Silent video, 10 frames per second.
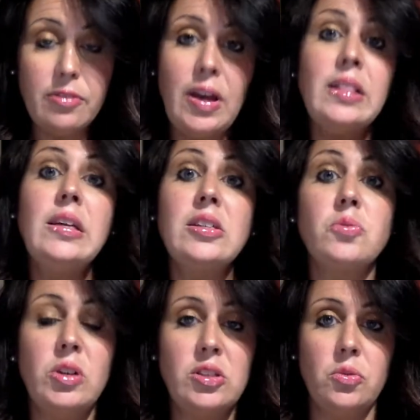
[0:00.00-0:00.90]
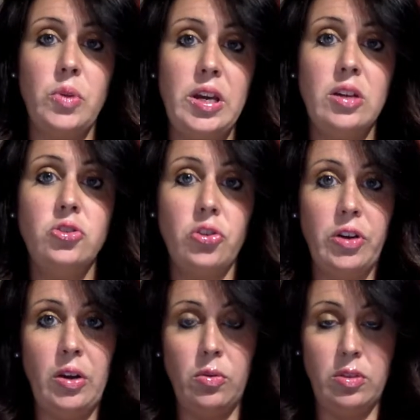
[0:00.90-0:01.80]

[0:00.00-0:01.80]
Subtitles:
at least once a week during